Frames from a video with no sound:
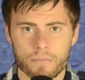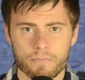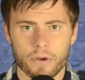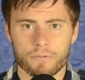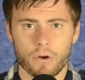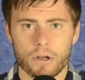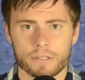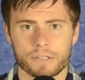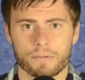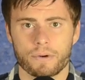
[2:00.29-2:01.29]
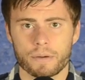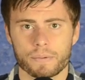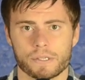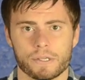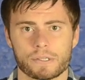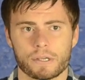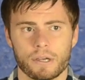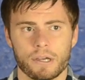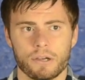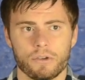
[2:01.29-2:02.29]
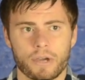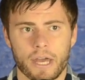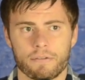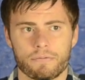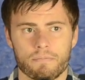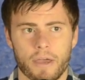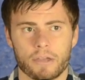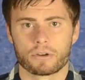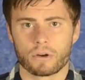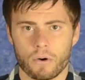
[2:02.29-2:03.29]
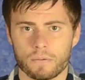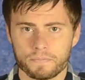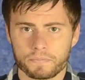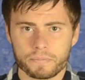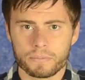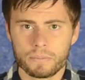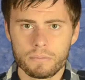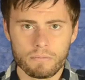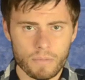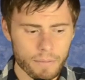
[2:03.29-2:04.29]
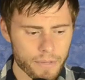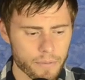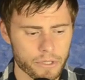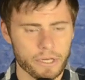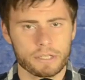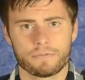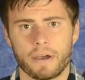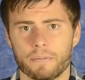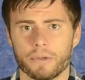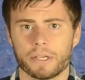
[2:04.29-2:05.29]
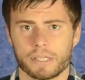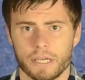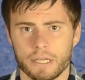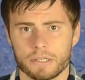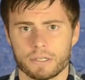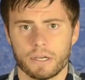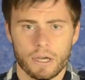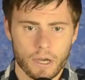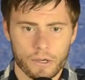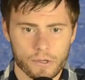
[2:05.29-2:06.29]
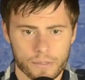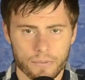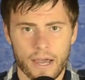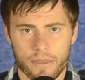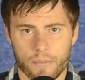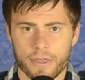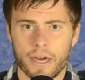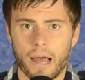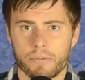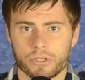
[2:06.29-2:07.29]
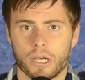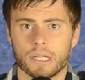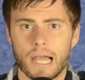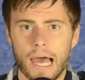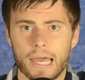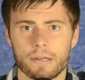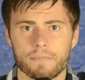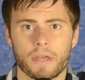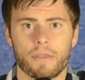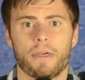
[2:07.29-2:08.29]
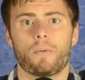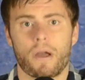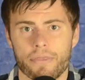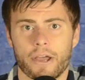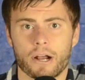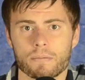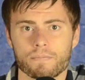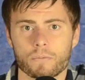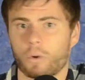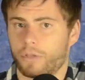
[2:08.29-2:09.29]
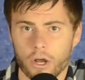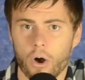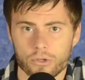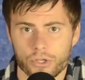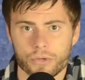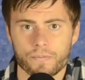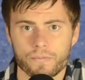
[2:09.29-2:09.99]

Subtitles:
but for all intents and purposes, you kind of met your goal. People needed to find a place to eat. You supplied them with that option online, and they went there, or they called you.